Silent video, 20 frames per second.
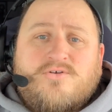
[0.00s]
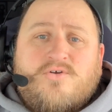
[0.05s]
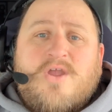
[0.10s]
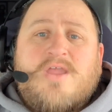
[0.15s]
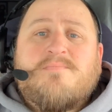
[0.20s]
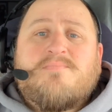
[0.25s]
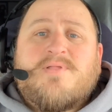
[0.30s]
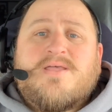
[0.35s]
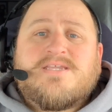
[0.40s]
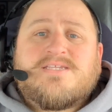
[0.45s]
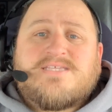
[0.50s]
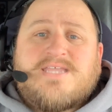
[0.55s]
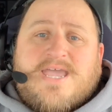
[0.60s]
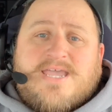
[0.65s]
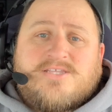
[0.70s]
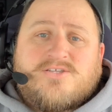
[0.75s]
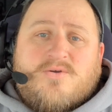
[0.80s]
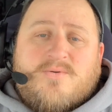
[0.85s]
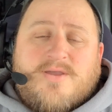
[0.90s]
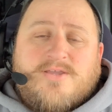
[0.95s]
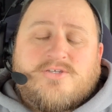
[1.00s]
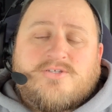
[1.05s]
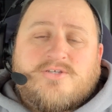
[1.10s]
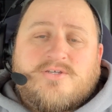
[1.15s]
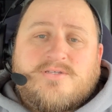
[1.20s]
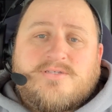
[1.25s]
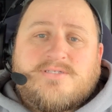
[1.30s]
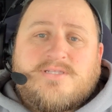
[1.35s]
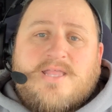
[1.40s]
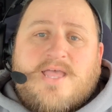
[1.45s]
Great place to ask
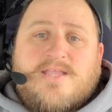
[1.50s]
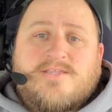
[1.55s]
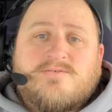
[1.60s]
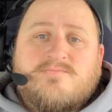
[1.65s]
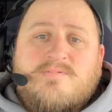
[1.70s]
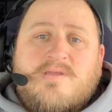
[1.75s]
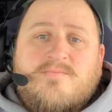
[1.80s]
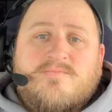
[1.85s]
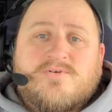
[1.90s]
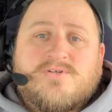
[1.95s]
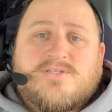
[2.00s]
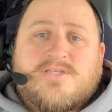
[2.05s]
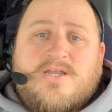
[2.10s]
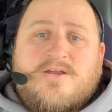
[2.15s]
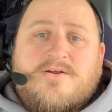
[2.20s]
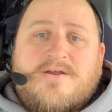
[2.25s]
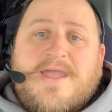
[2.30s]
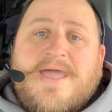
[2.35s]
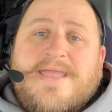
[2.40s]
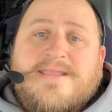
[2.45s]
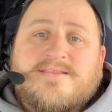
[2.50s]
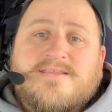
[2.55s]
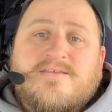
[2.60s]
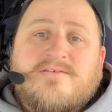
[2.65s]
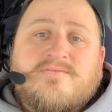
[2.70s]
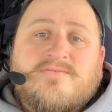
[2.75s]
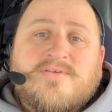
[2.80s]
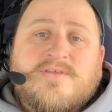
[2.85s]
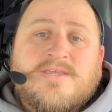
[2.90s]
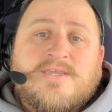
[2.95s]
questions. Lots of members there are
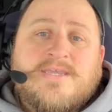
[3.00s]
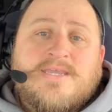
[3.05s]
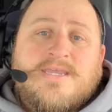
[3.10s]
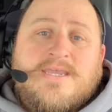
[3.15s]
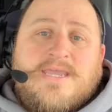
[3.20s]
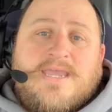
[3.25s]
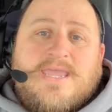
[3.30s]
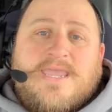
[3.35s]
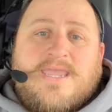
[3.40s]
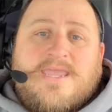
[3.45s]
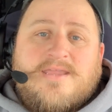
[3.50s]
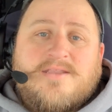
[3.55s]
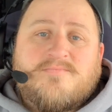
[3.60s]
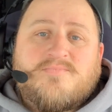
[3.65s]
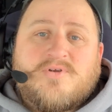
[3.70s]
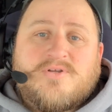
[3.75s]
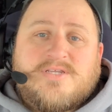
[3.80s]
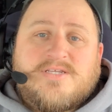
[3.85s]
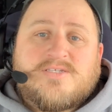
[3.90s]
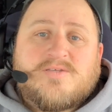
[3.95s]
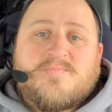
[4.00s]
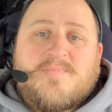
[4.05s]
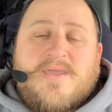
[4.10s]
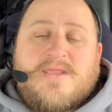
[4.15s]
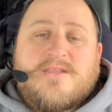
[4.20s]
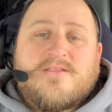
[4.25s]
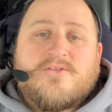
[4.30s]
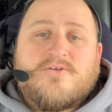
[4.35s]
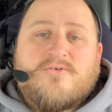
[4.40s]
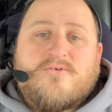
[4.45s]
active and
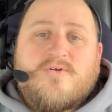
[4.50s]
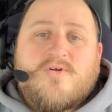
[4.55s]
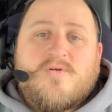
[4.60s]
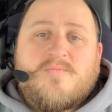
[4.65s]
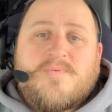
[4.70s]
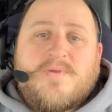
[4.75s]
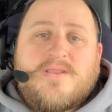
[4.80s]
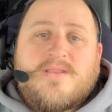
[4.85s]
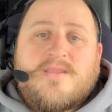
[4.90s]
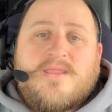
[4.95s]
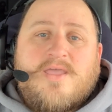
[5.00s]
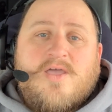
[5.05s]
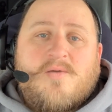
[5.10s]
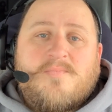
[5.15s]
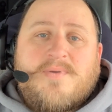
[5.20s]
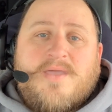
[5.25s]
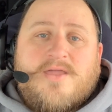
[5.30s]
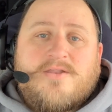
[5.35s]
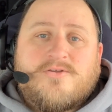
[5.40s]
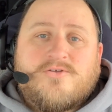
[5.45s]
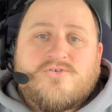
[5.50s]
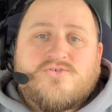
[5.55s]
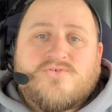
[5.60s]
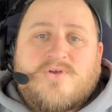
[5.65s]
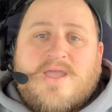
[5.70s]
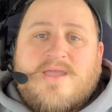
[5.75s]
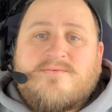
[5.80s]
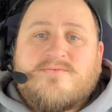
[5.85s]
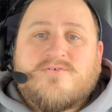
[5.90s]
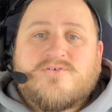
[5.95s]
participate in the group and help out new
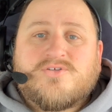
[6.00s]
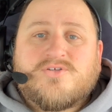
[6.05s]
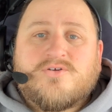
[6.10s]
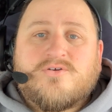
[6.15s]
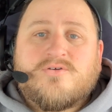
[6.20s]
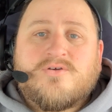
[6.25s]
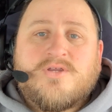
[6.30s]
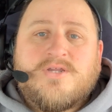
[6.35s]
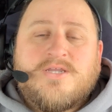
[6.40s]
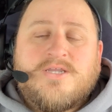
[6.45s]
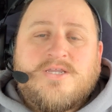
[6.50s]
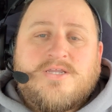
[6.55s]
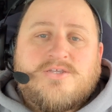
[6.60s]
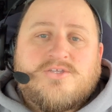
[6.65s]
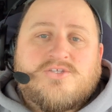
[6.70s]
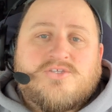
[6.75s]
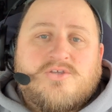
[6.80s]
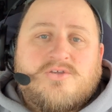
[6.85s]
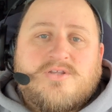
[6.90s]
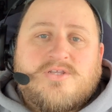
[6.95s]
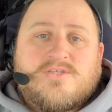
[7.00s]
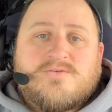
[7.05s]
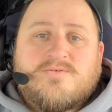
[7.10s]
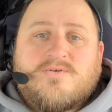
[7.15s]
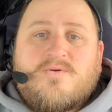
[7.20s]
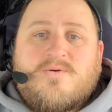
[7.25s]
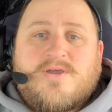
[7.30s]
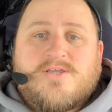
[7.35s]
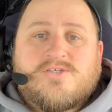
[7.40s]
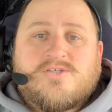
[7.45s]
drivers or students
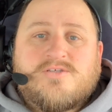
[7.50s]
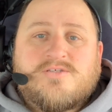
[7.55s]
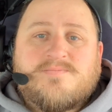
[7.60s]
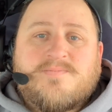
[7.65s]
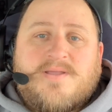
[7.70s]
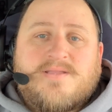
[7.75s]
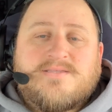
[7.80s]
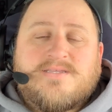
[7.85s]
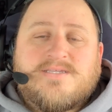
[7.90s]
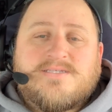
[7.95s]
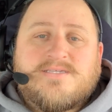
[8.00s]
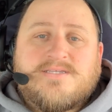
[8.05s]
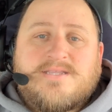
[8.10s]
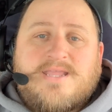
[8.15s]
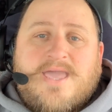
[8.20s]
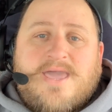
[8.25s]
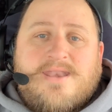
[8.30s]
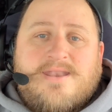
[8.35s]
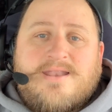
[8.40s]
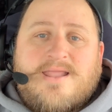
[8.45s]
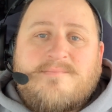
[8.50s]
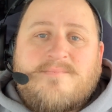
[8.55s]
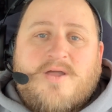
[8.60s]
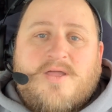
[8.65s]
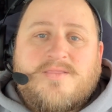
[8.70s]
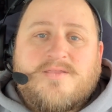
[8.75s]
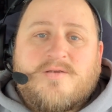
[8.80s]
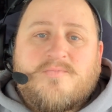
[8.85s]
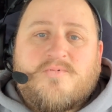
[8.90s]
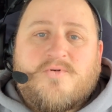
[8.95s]
with questions about this and that. And I'm
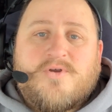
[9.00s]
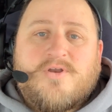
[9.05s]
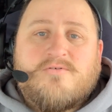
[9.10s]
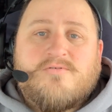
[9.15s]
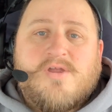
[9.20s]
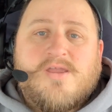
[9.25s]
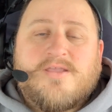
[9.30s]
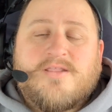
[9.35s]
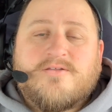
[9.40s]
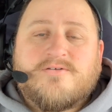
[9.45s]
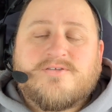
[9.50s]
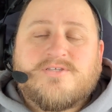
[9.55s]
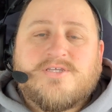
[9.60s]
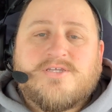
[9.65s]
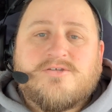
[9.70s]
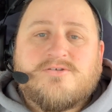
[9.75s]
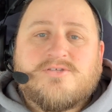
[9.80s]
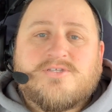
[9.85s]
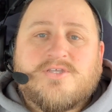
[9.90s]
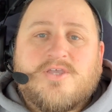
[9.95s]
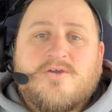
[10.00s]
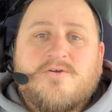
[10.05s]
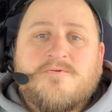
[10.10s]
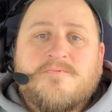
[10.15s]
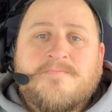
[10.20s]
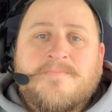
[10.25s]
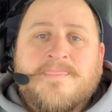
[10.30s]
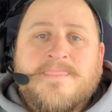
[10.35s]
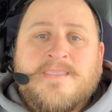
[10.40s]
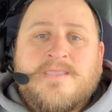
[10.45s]
on there pretty regular too. So,